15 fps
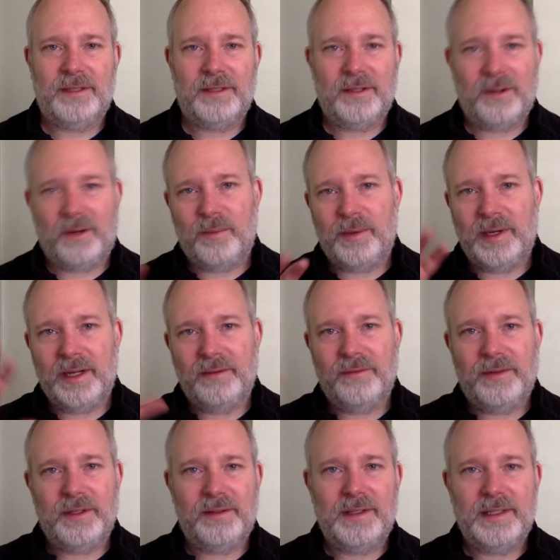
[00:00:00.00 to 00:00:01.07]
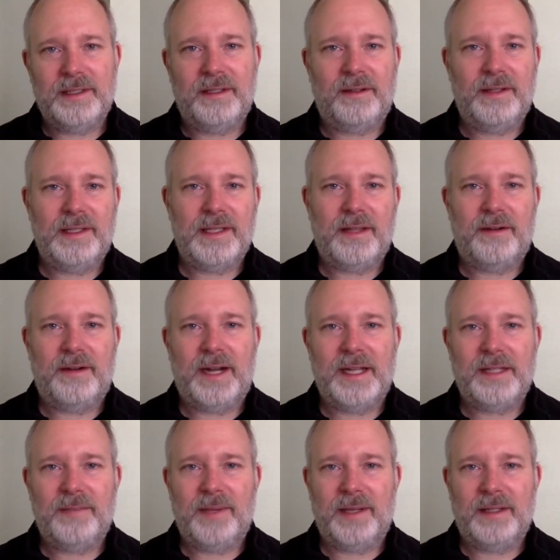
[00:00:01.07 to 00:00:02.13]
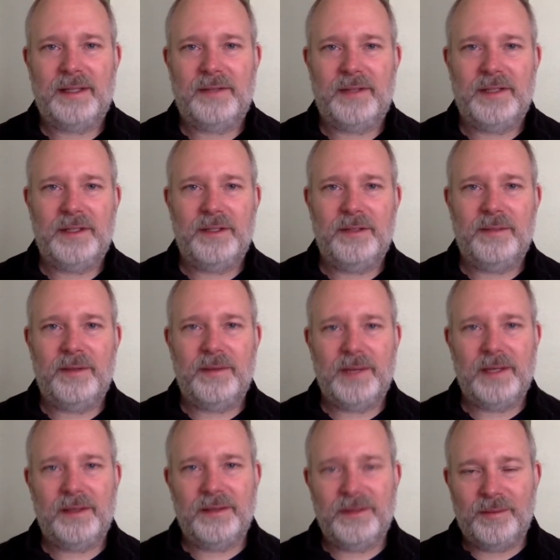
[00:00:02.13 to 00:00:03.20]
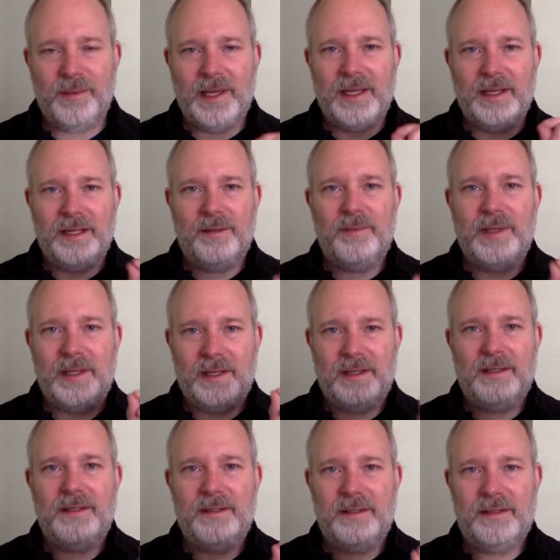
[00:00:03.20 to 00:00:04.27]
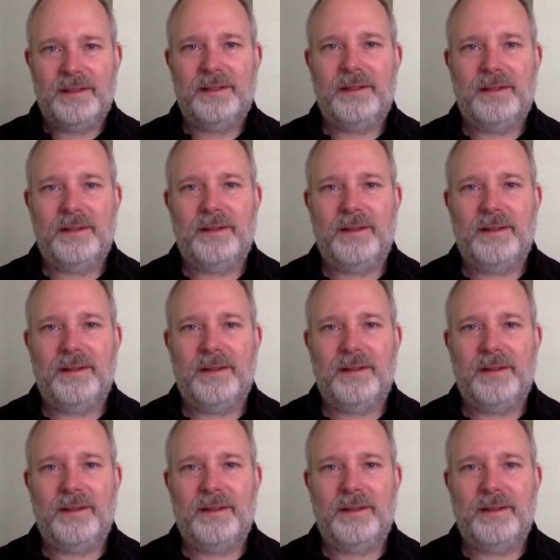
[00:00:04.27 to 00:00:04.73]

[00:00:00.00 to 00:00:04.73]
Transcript: There's corporate influence and all these other aspects of it too, but we don't demand it because